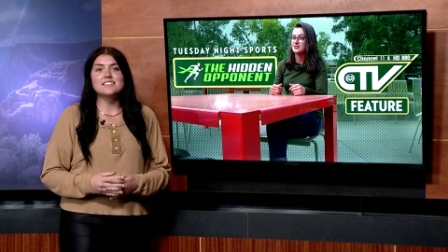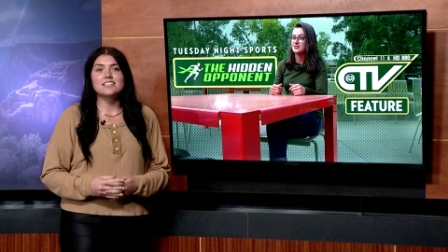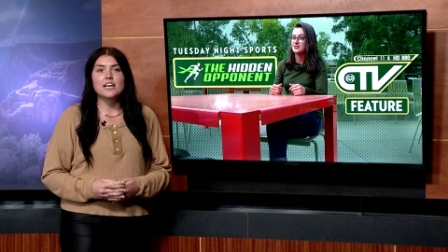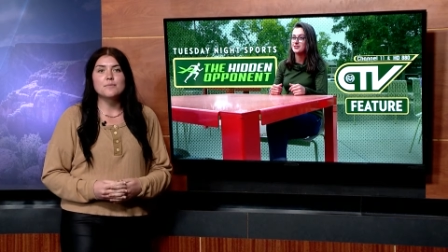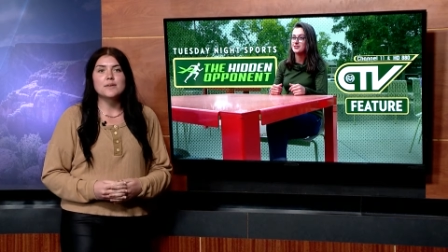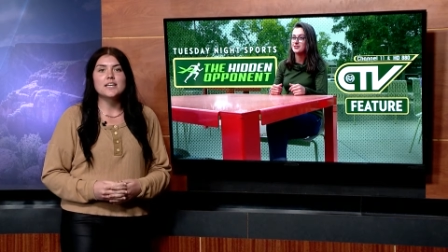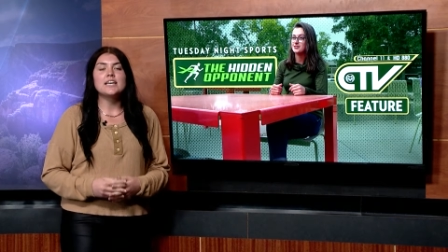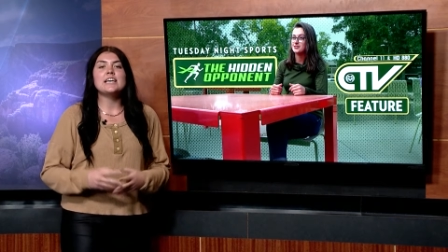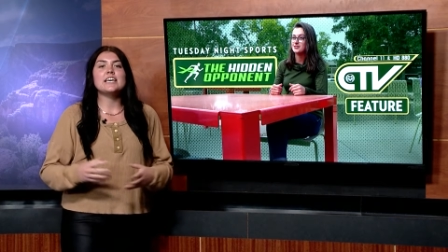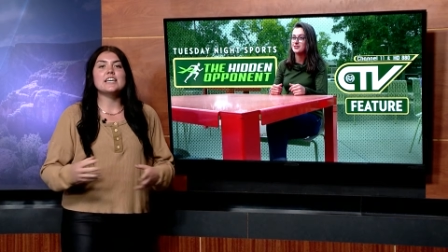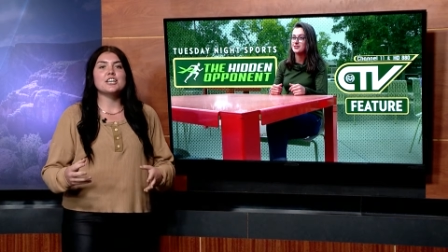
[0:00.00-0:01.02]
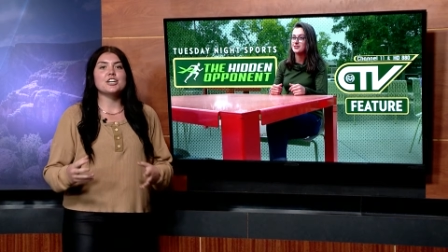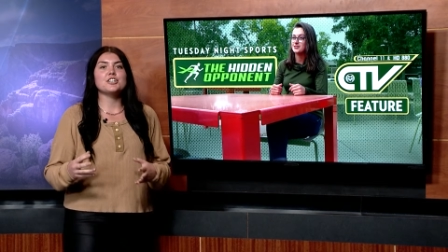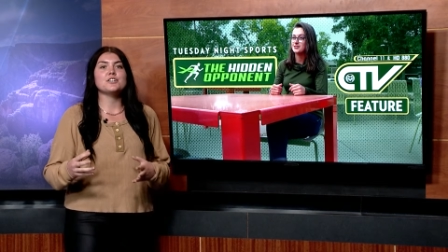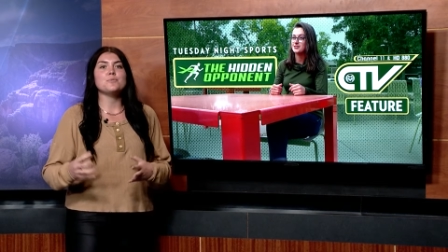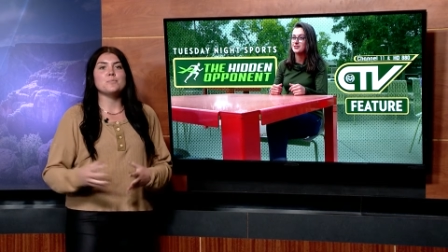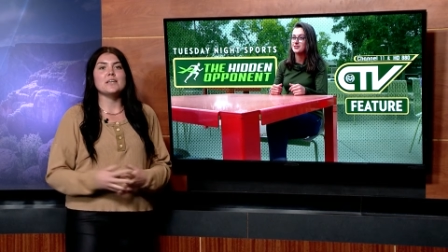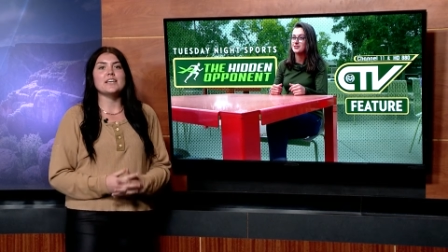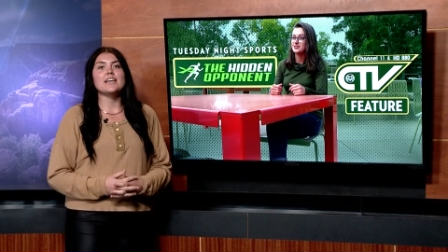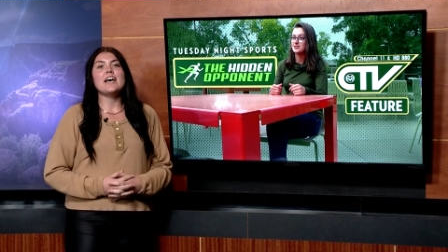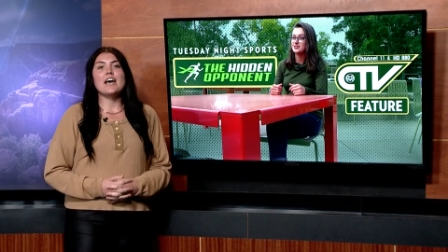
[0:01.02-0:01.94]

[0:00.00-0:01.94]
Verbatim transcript: climate, it couldn't be